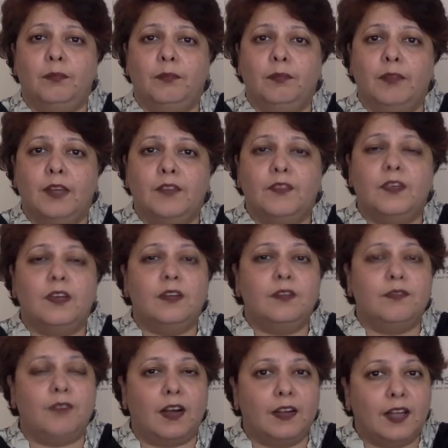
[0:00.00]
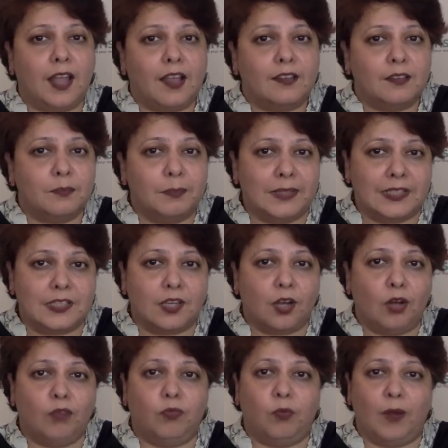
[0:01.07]
If a fund has a beta
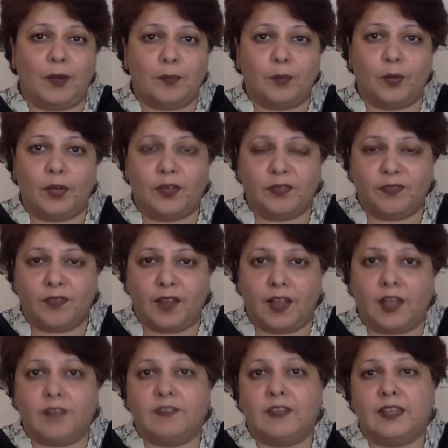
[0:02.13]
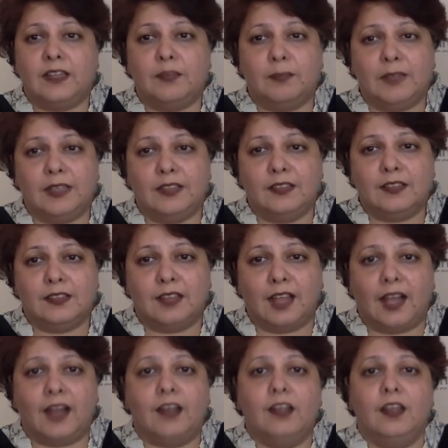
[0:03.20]
of 1.5, it means that